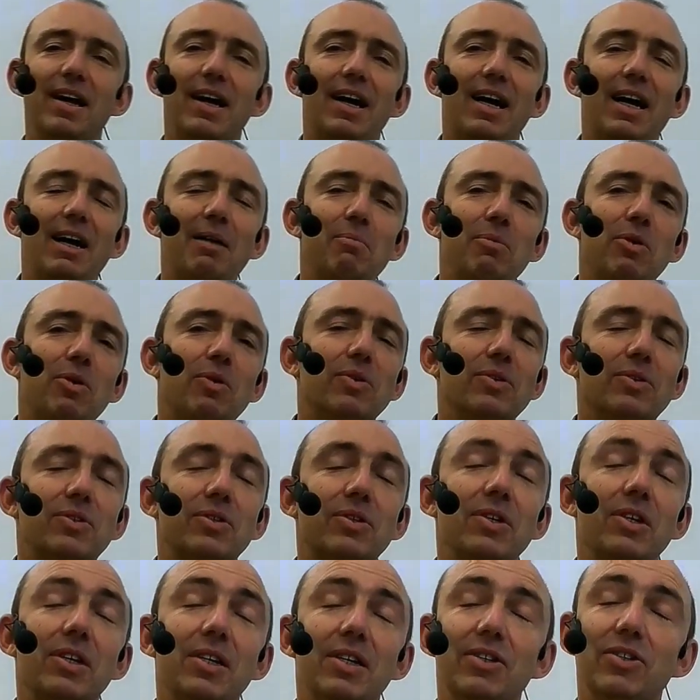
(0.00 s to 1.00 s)
I'm not
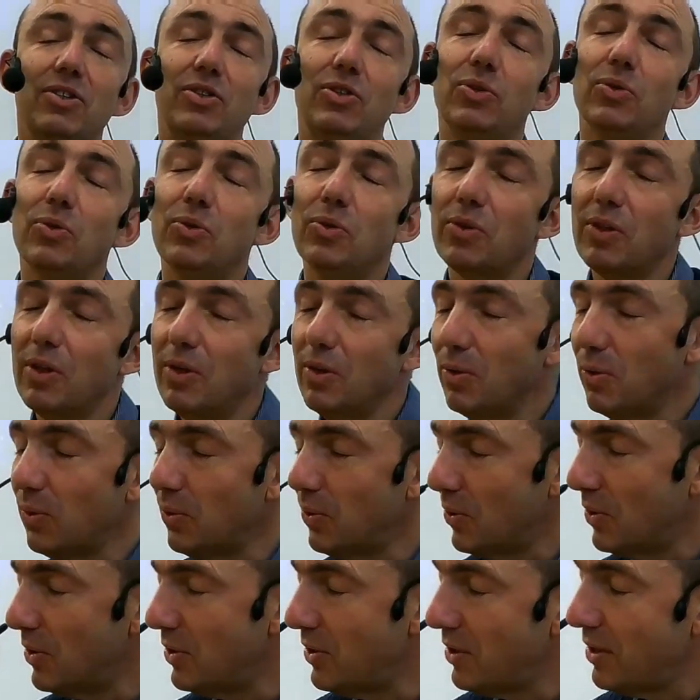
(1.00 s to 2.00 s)
sure the
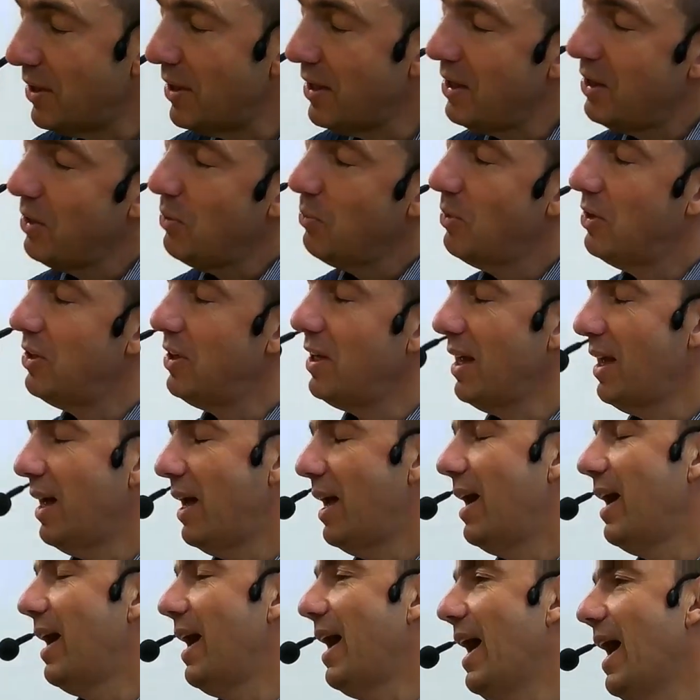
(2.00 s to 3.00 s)
Lord would
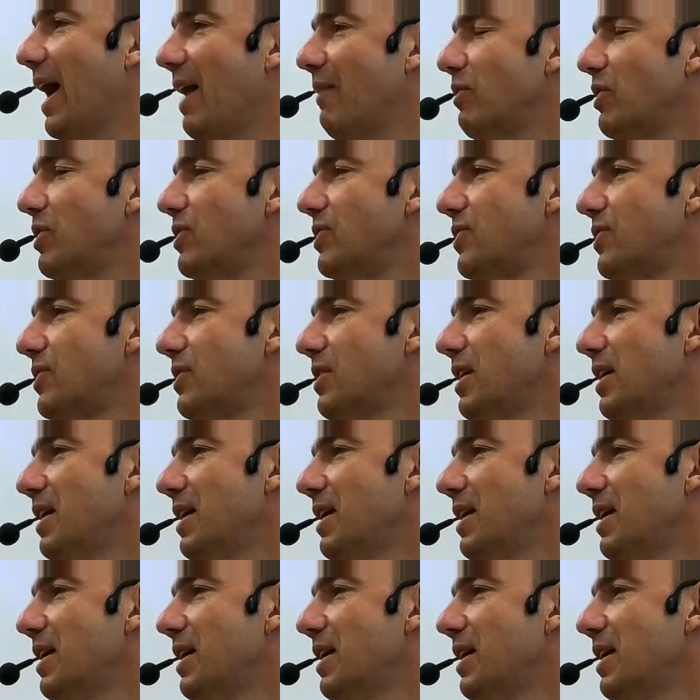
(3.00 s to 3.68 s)
have us